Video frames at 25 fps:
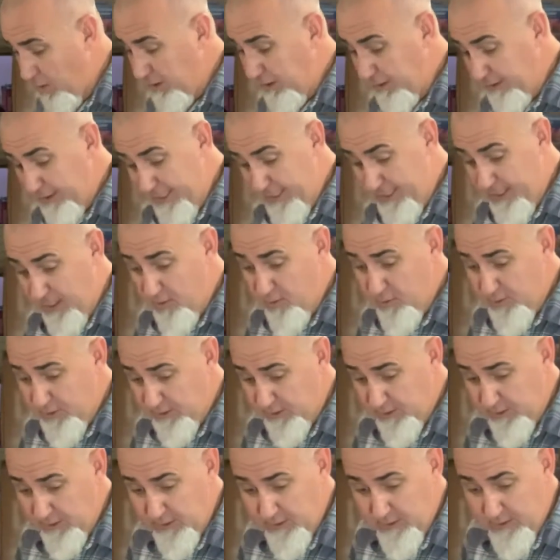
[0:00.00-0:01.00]
Clecos,
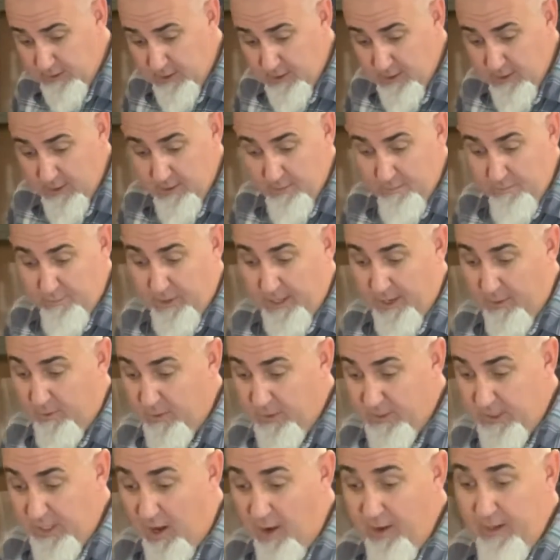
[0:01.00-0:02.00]
but I
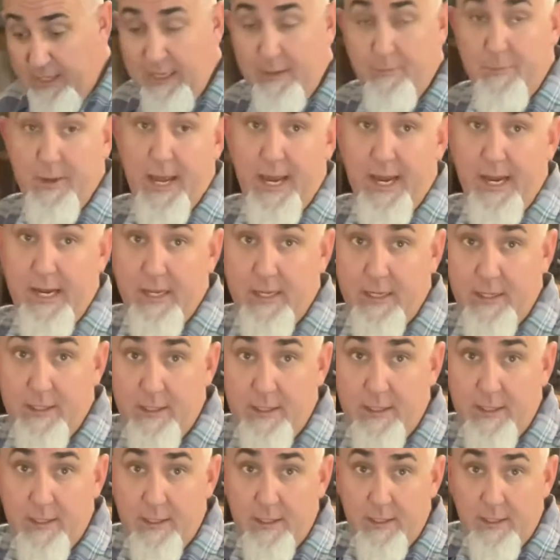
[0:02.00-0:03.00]
was on eBay,
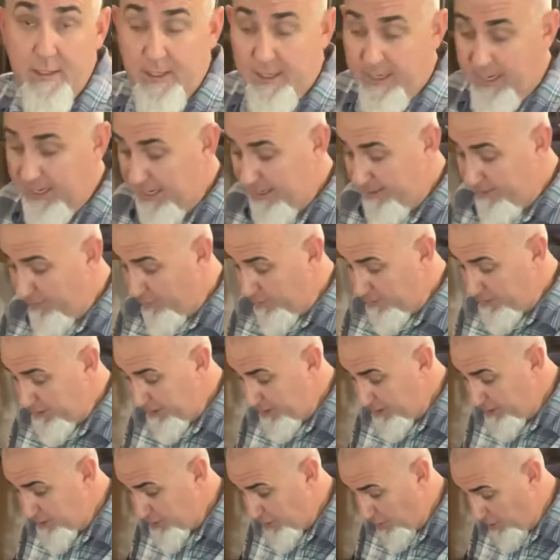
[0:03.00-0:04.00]
and there was an
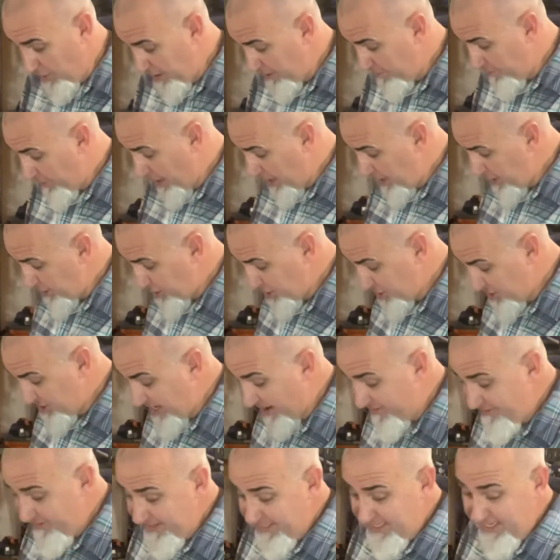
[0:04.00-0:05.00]
assorted bunch,
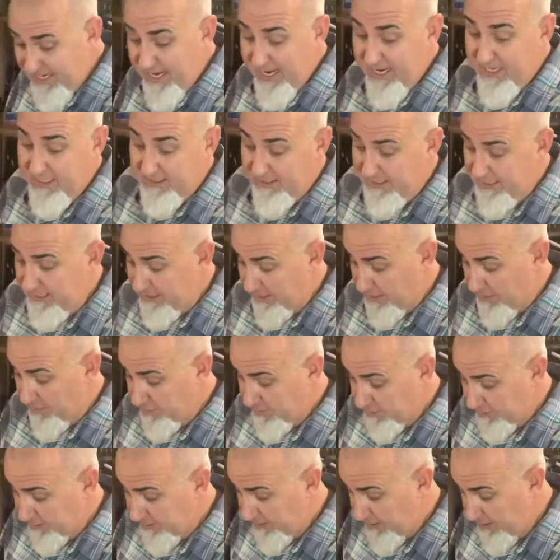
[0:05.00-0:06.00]
78
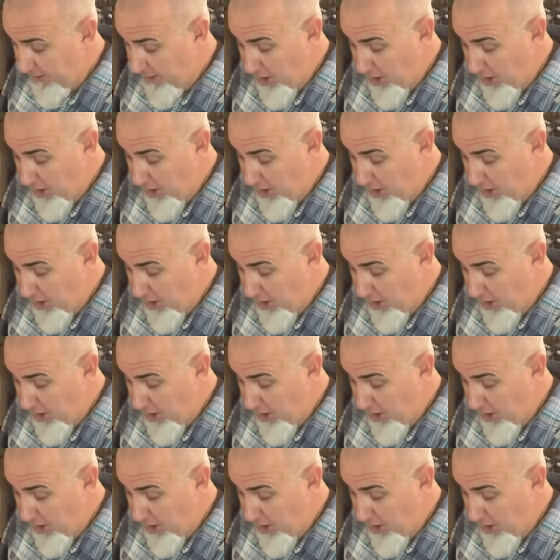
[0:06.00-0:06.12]
Clecos.